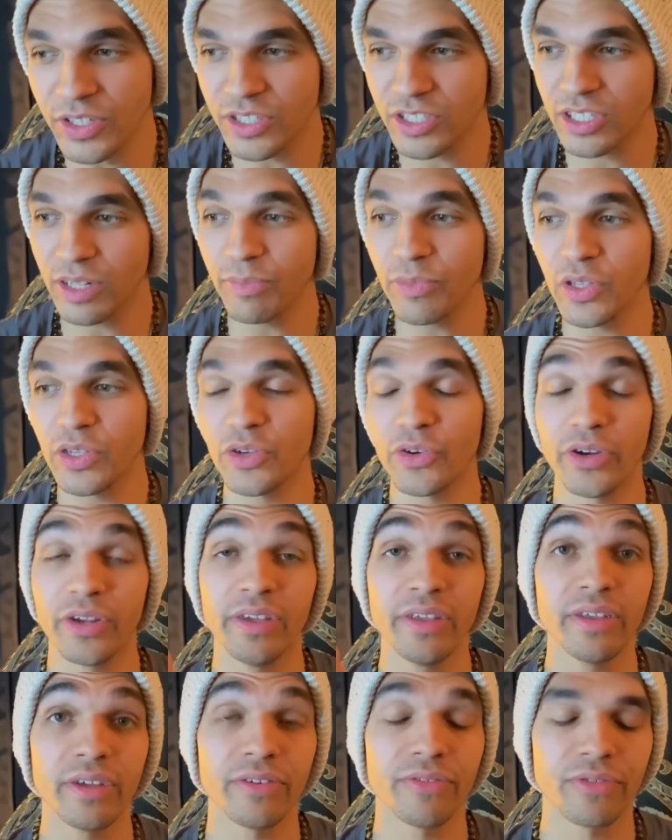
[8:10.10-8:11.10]
something you're
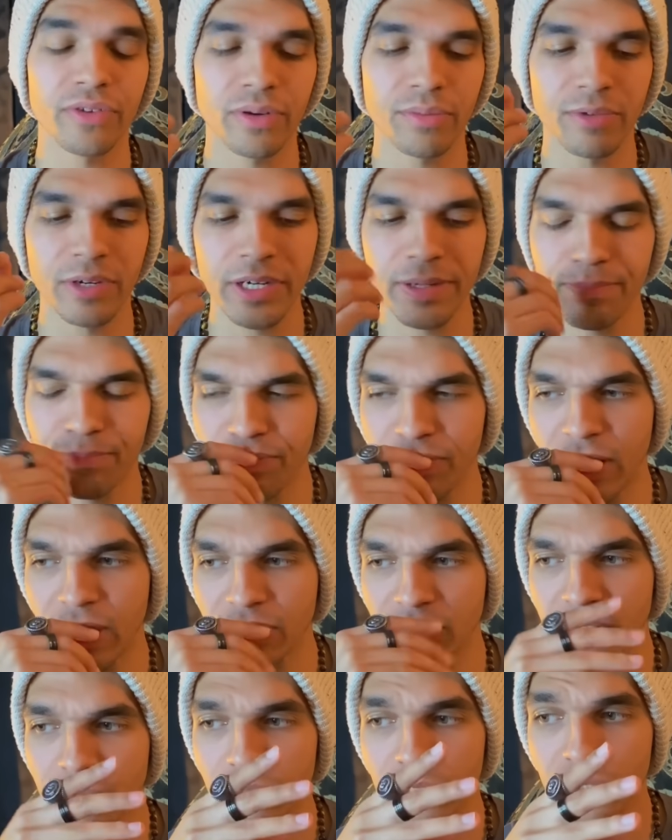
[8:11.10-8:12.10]
healing from, right? Now,
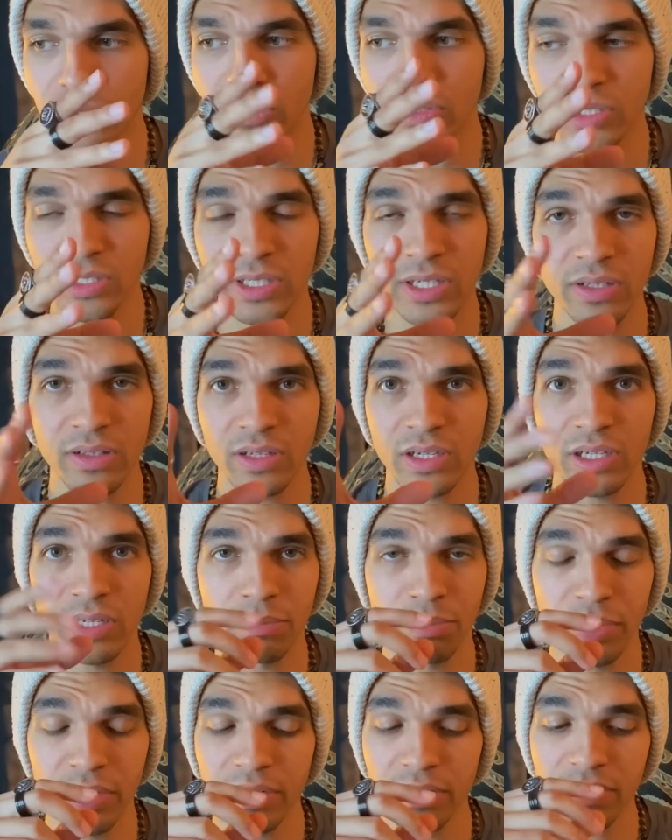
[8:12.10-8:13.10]
some of you are just healing
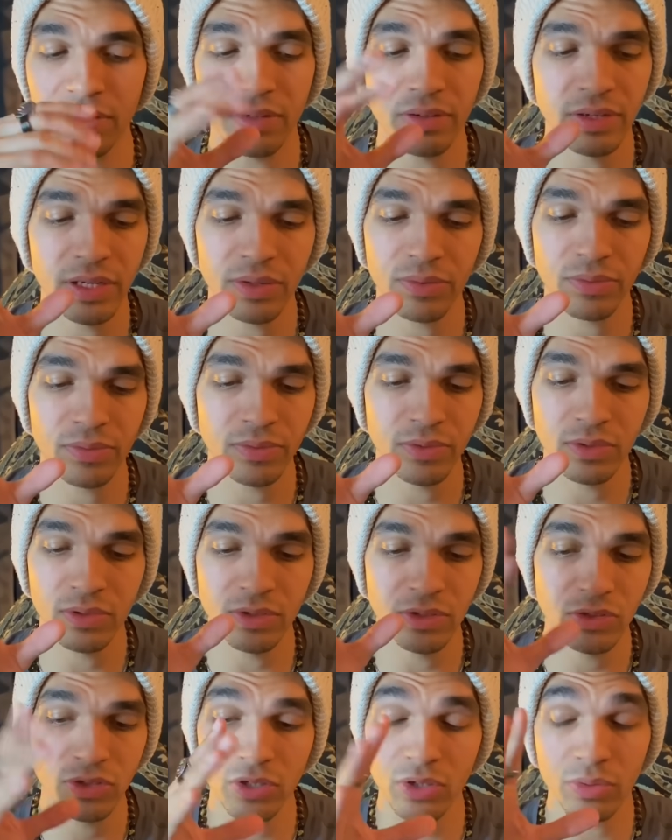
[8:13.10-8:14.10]
independently.
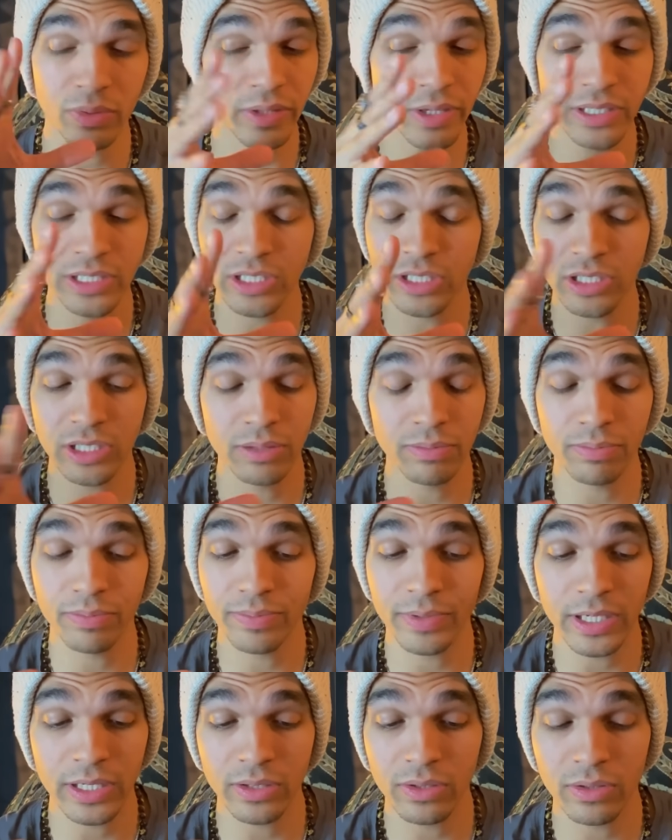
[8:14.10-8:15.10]
There's no relationship
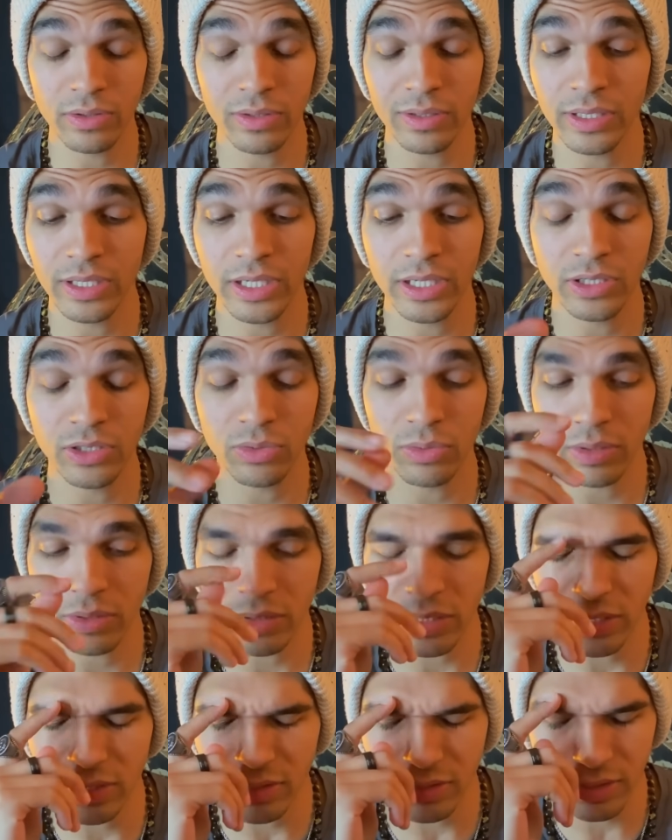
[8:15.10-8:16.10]
that you're engaged with
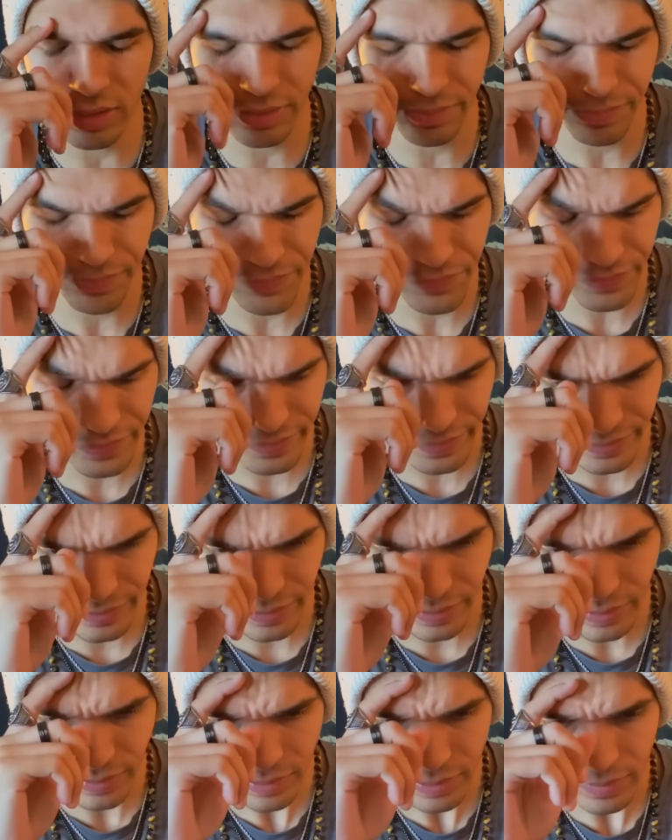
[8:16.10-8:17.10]
at this time.
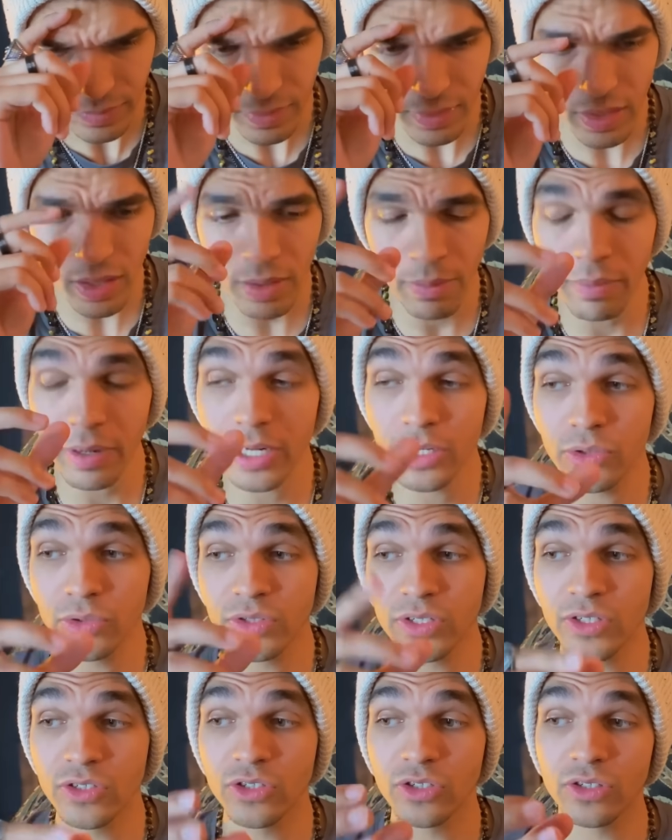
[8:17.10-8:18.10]
But I do
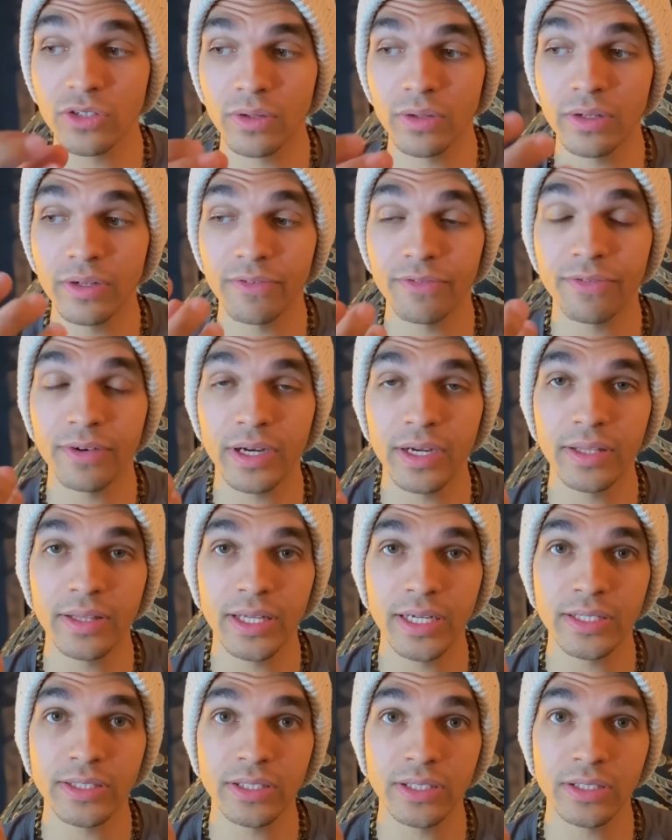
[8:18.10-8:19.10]
sense you're starting to find
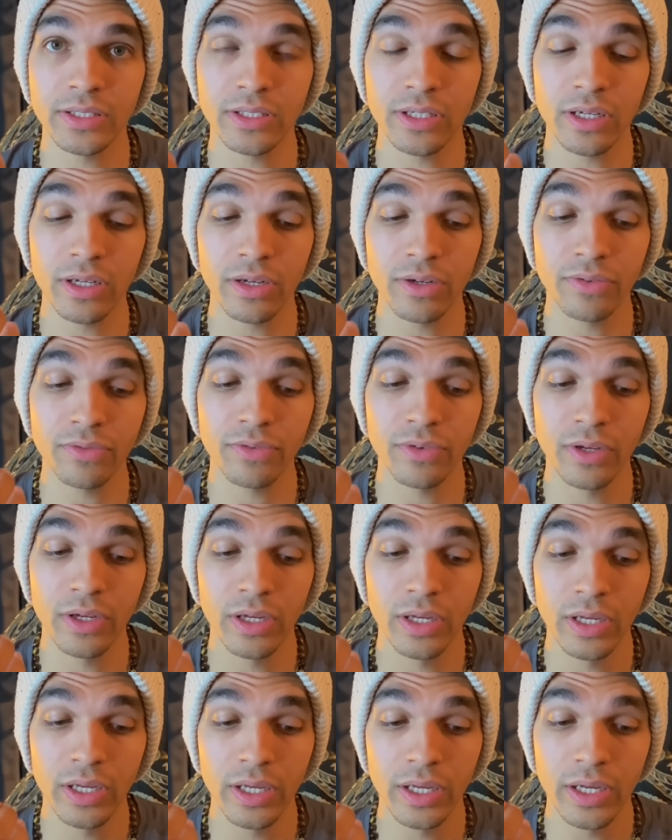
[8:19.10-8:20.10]
that sense of
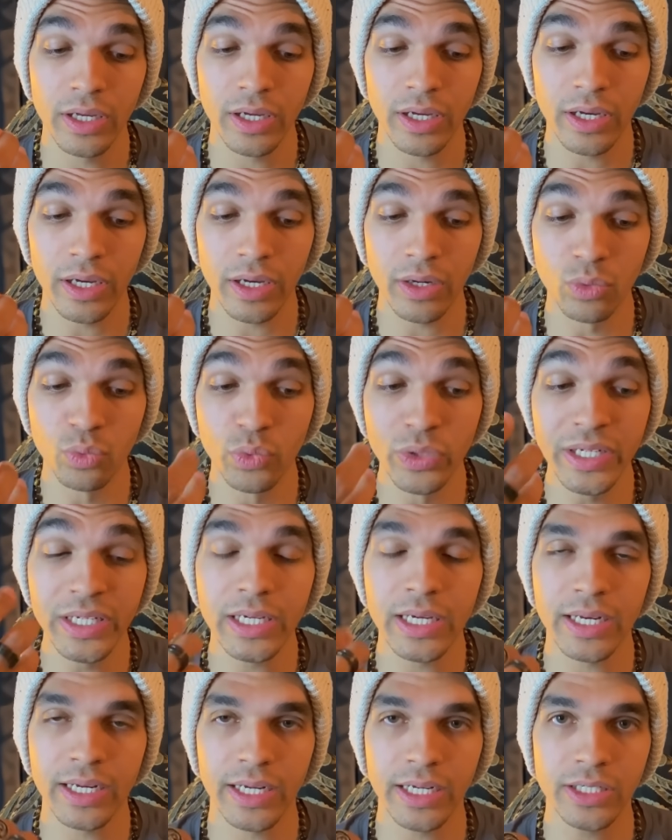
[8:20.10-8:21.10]
a
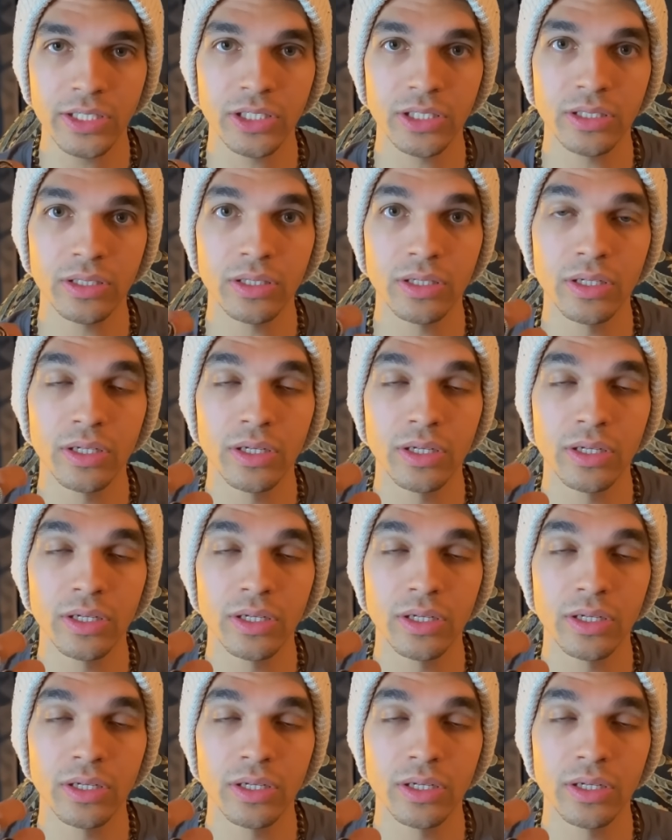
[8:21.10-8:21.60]
reconnection,